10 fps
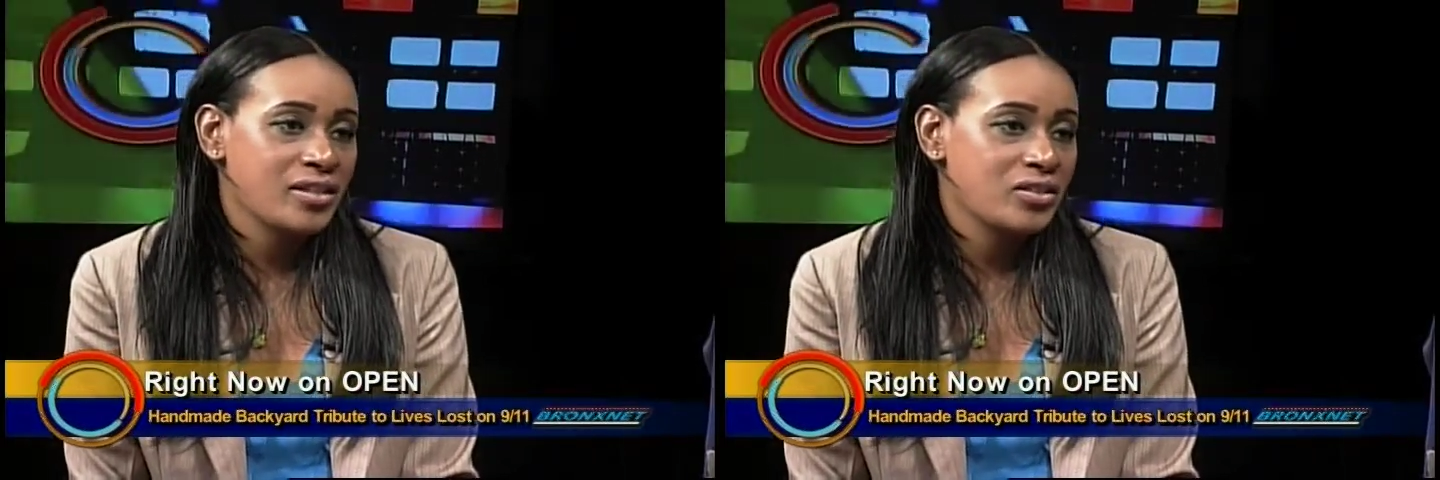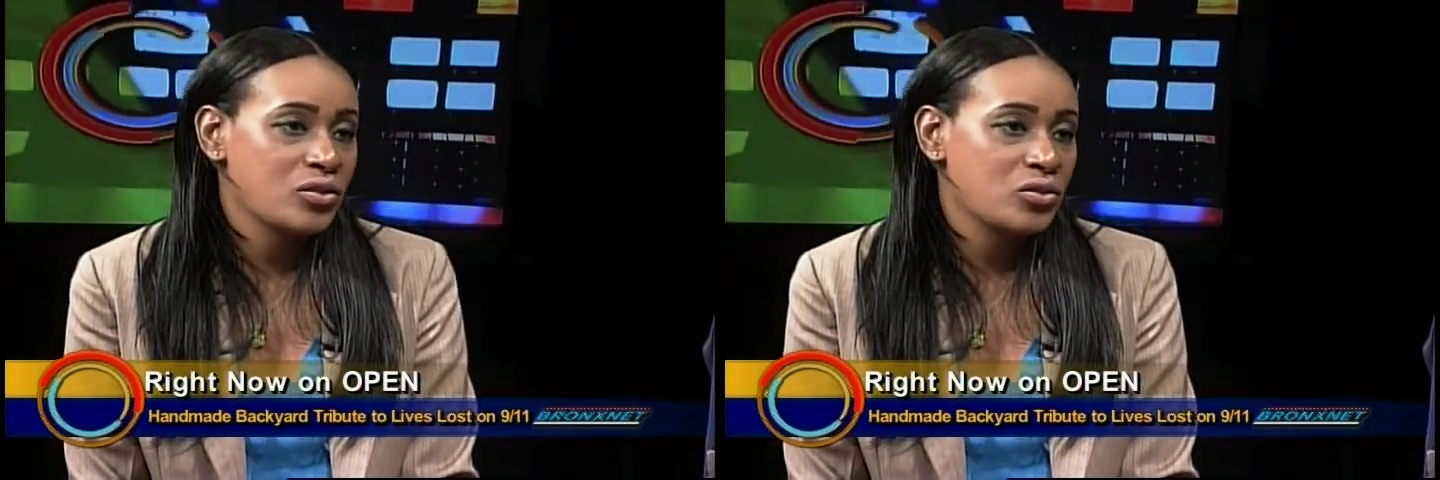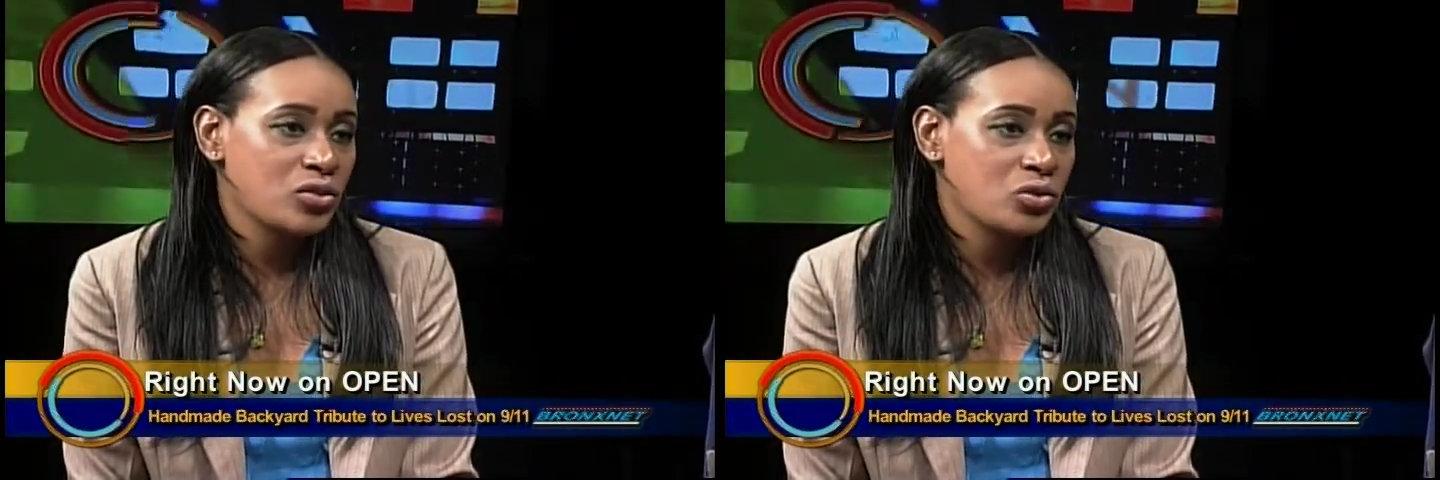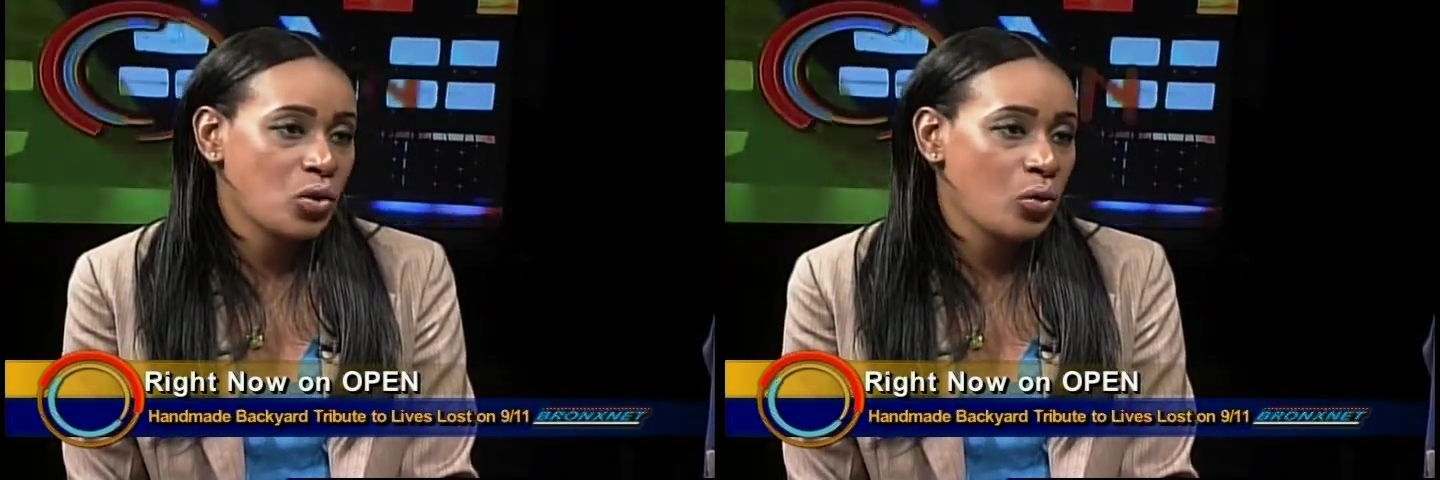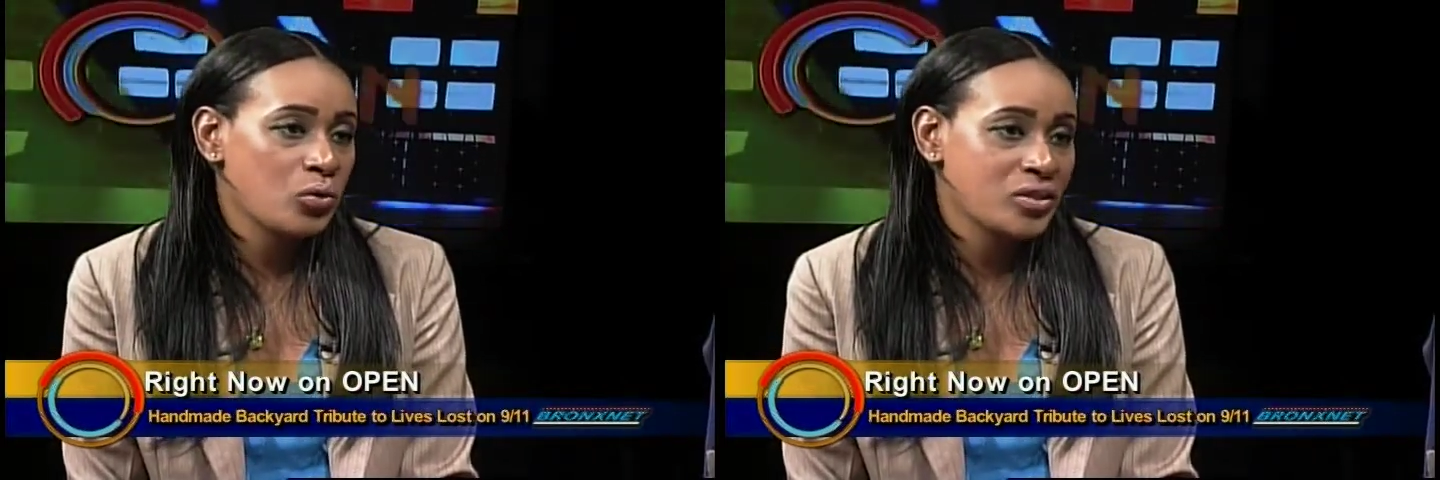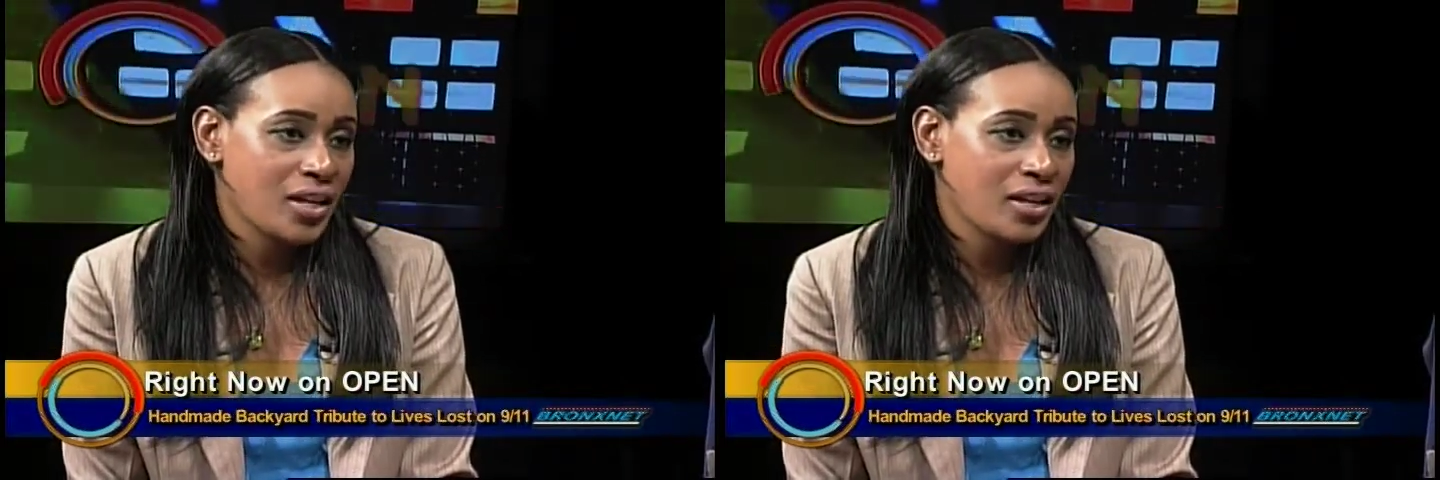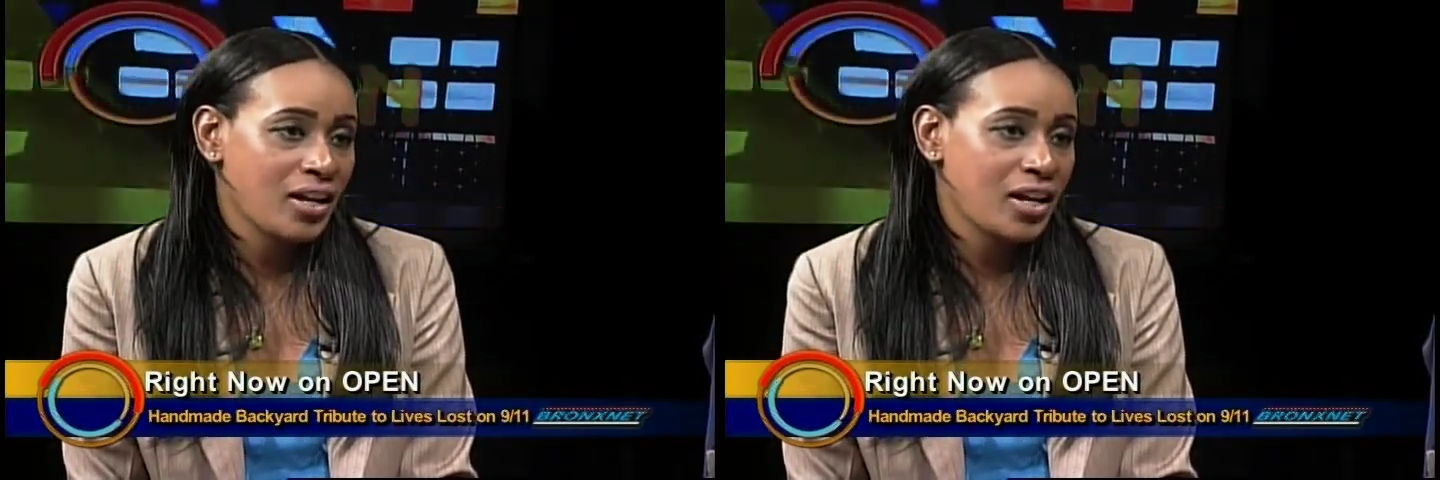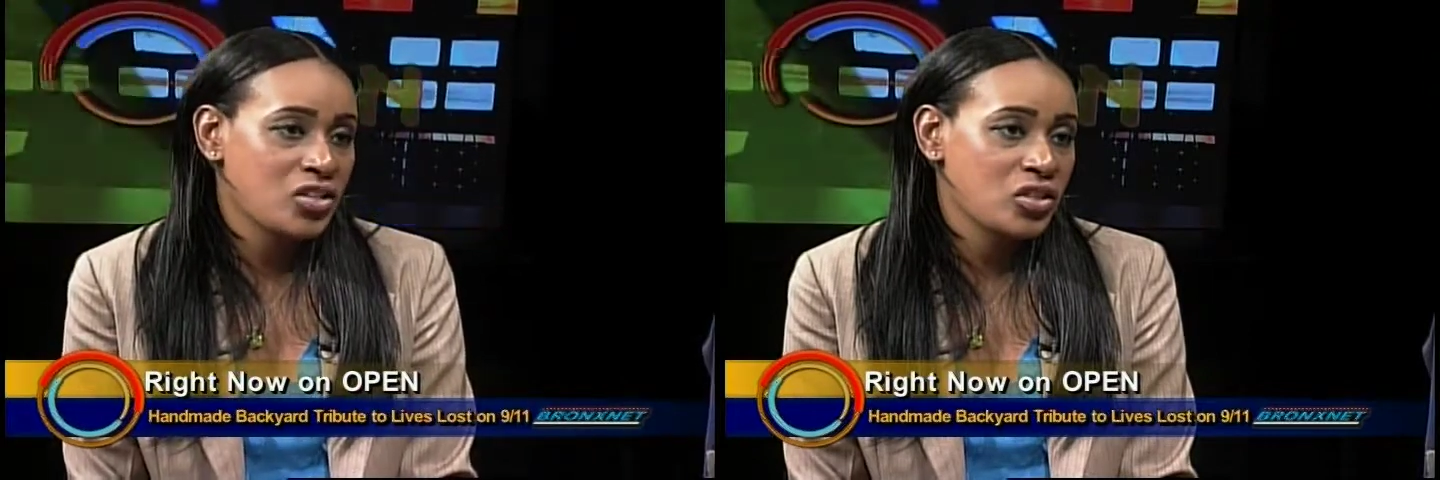this is the total
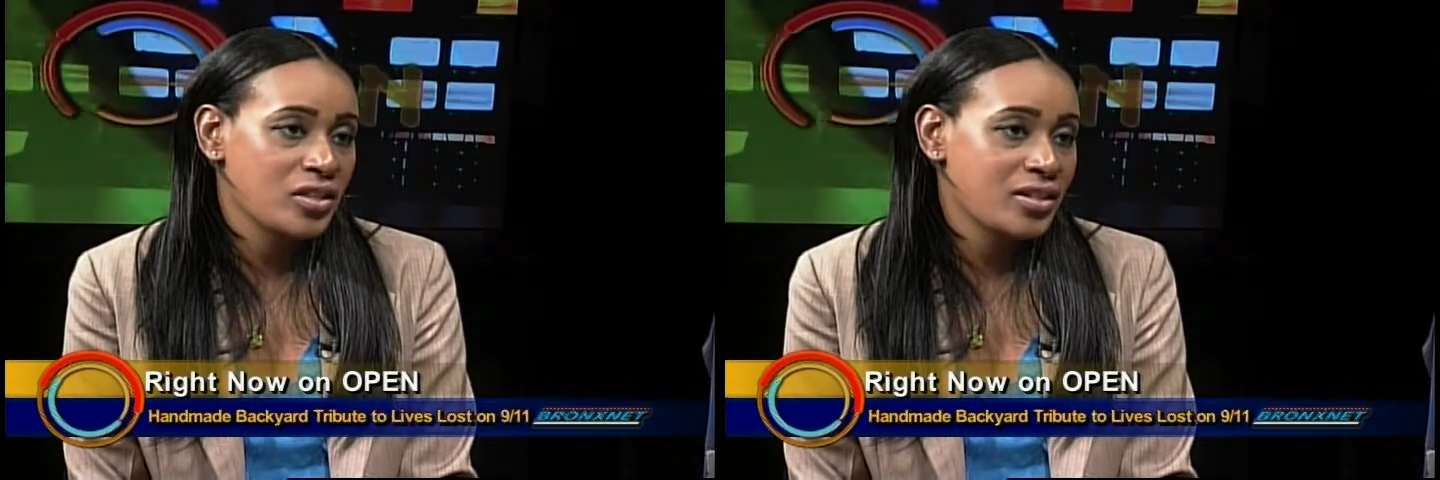dedication,